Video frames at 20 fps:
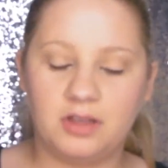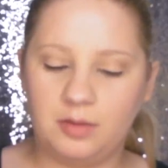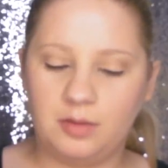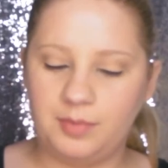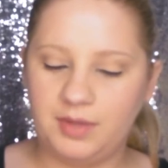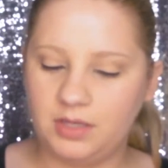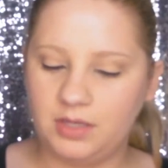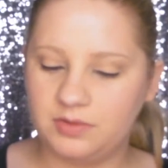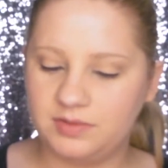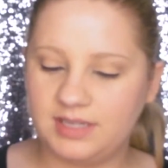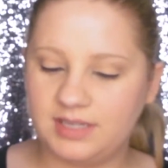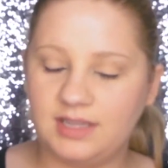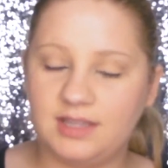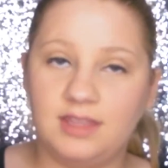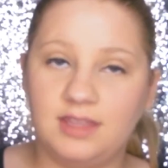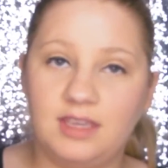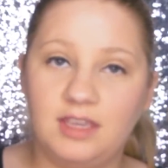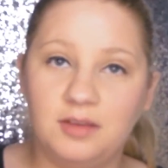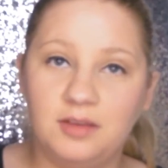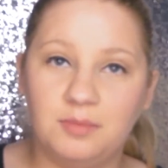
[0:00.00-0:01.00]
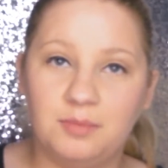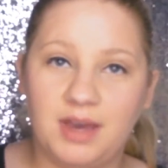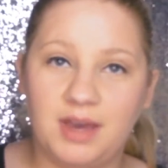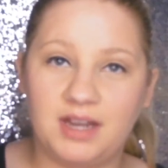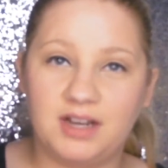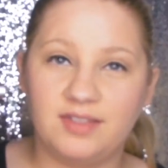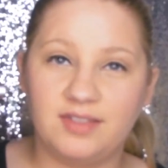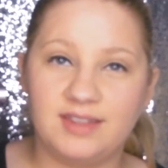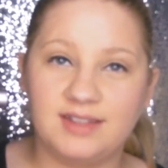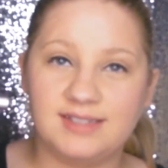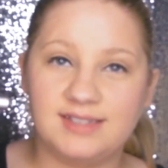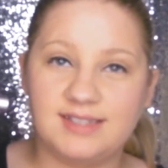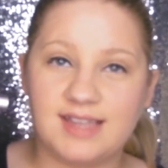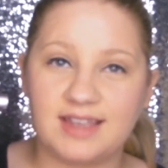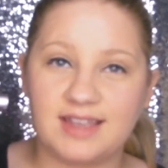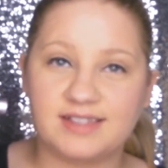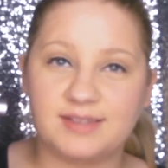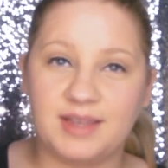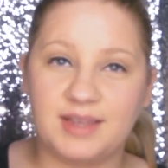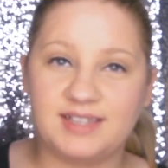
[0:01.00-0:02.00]
going to be using the Better Than
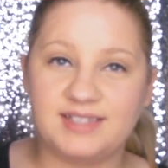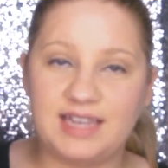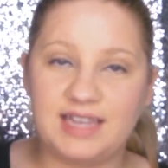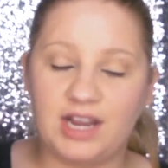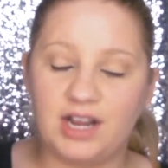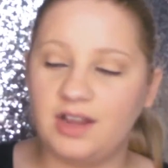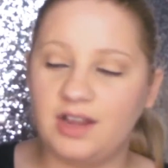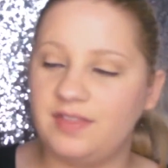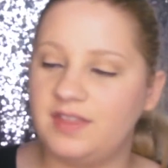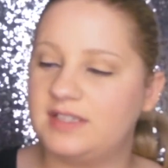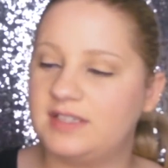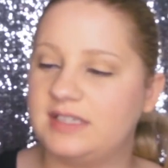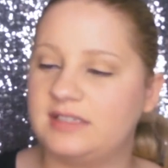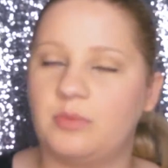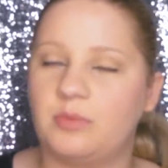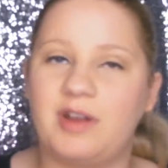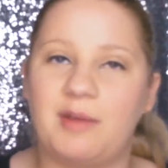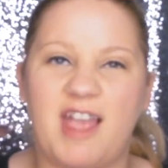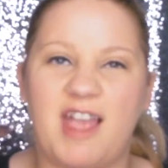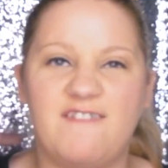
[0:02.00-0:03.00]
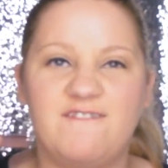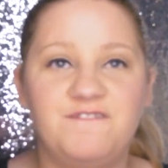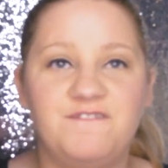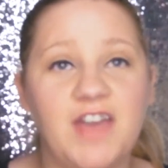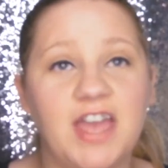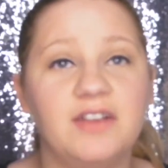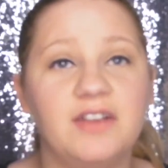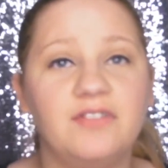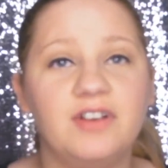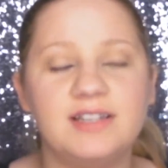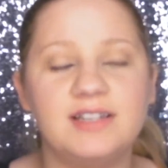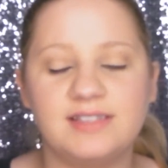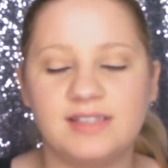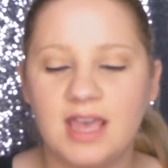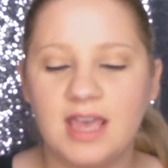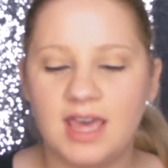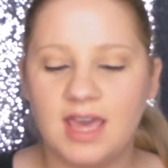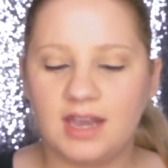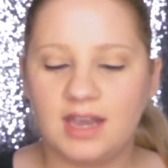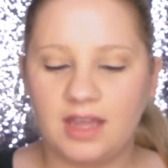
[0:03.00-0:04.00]
Sex mascara. This is one of my favorites.
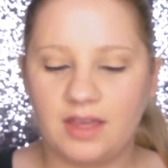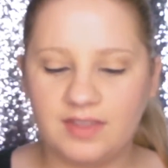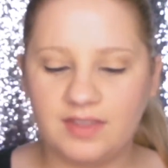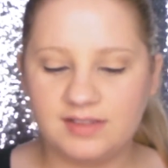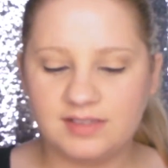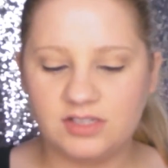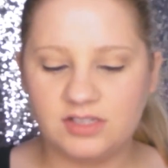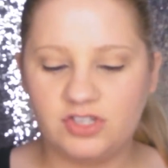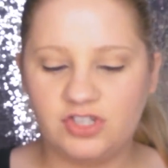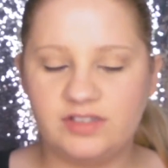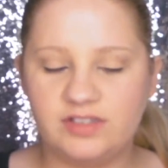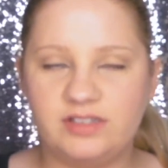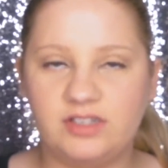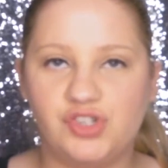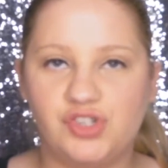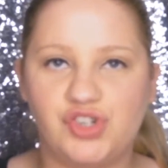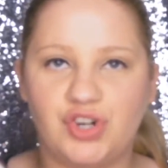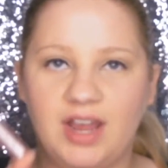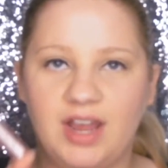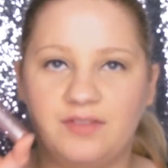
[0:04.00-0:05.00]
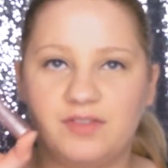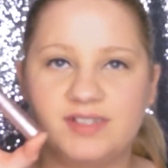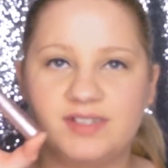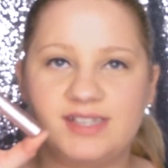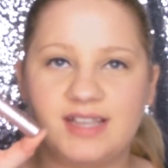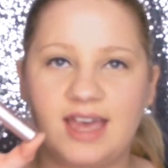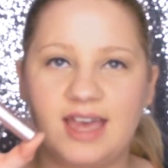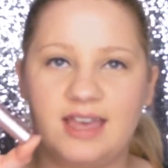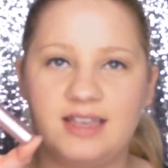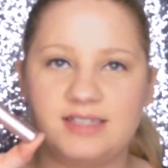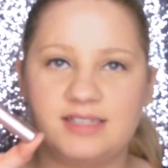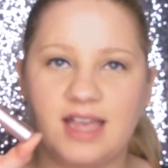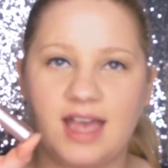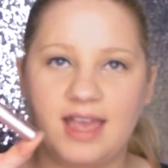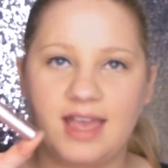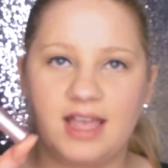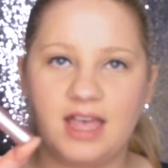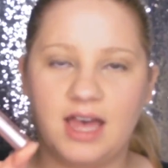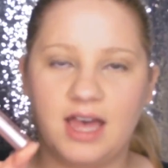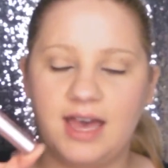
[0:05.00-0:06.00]
Now this is just a travel size
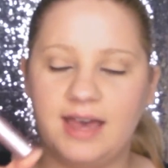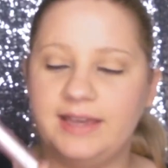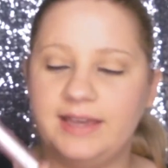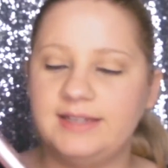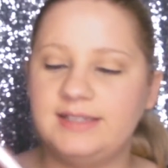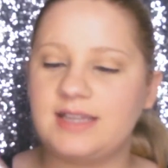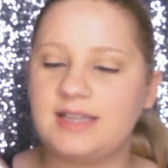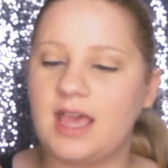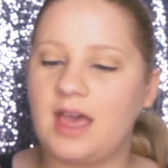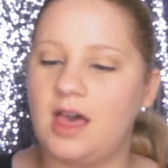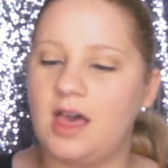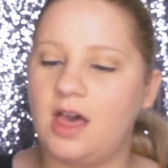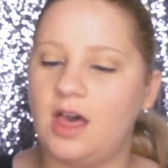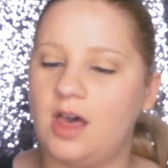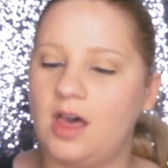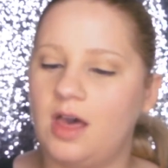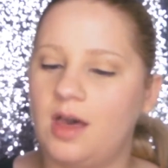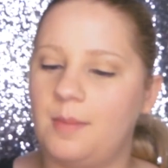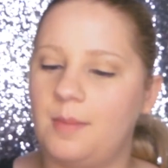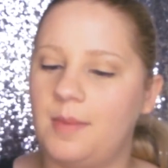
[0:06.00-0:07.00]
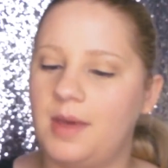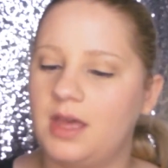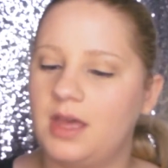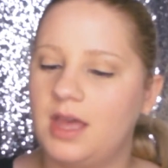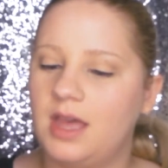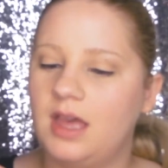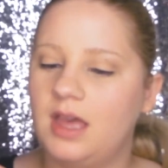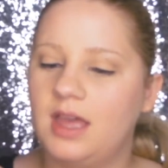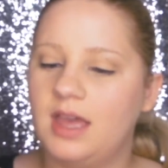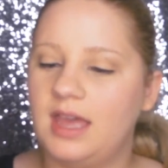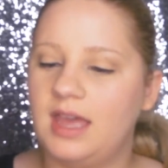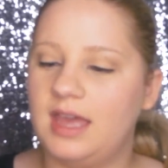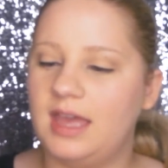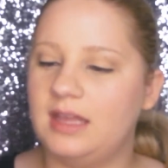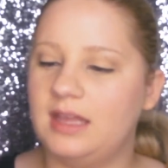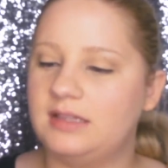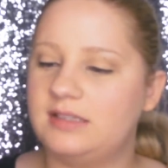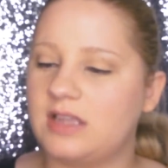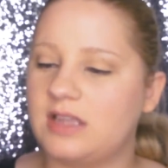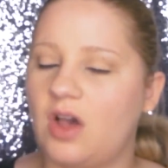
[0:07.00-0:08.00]
I got.
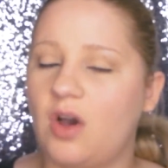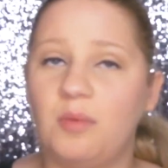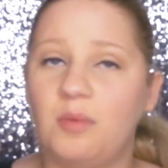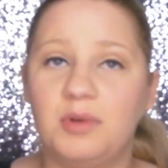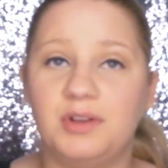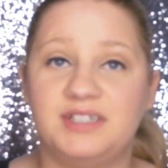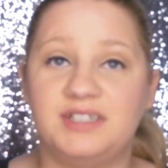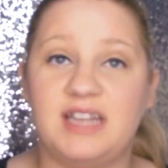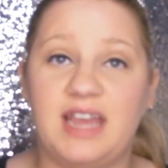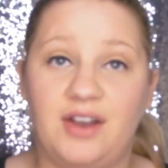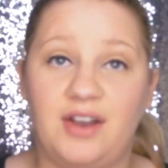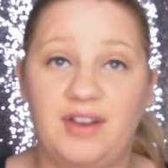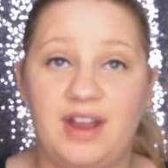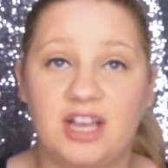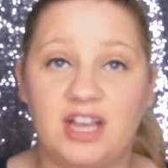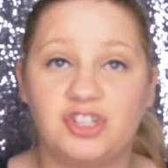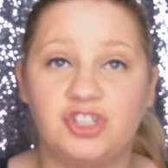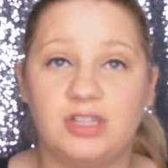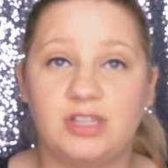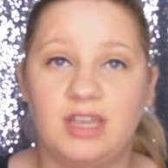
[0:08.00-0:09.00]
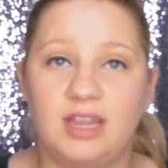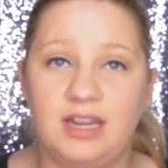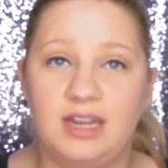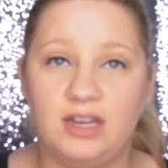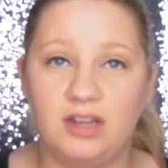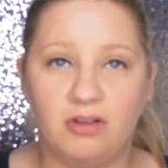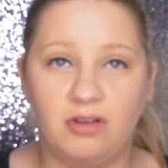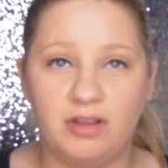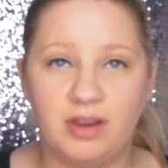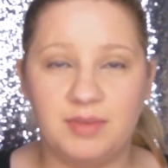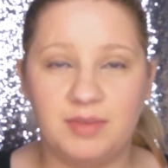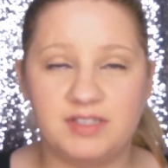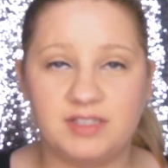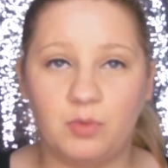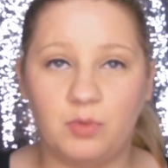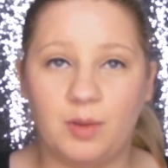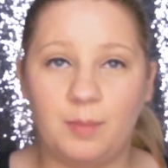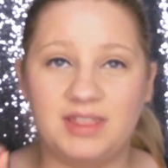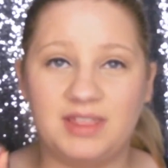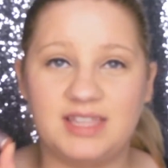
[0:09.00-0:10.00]
It's almost out actually. I need to go get me some
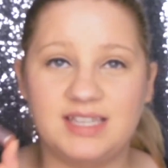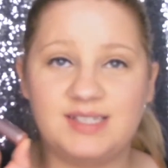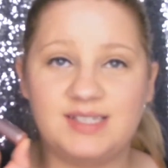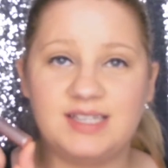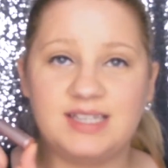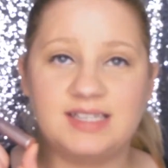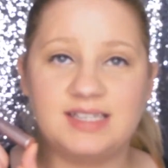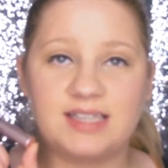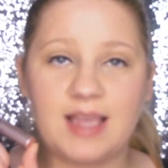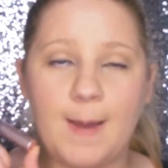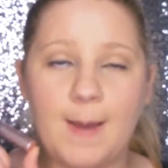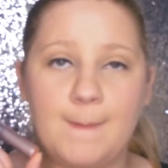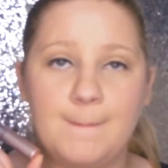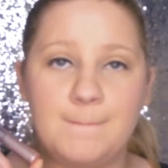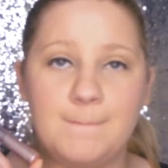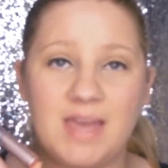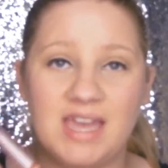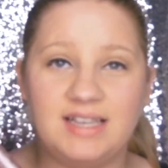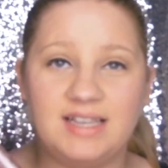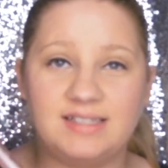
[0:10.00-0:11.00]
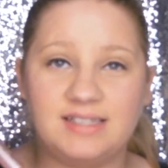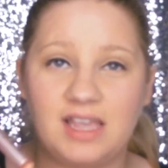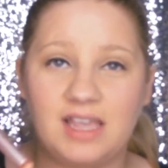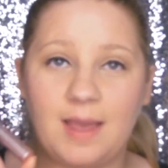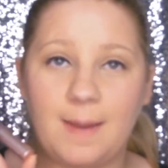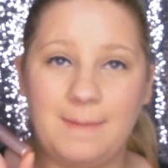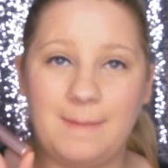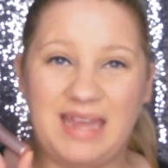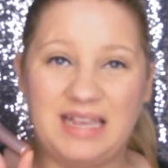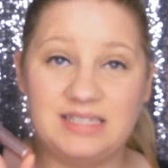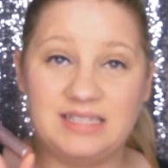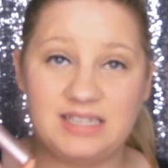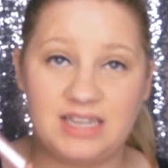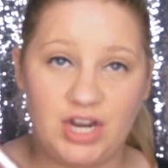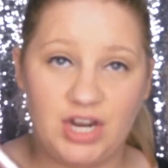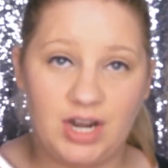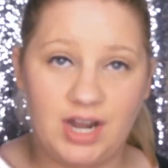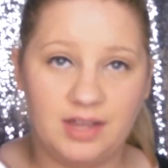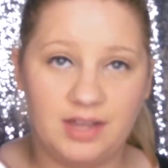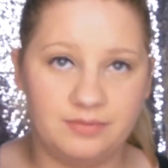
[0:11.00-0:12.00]
more, but this is amazing
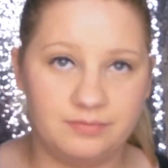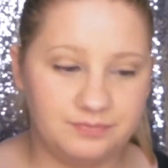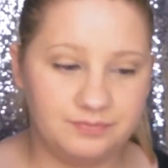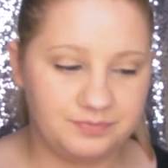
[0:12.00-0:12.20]
mascara.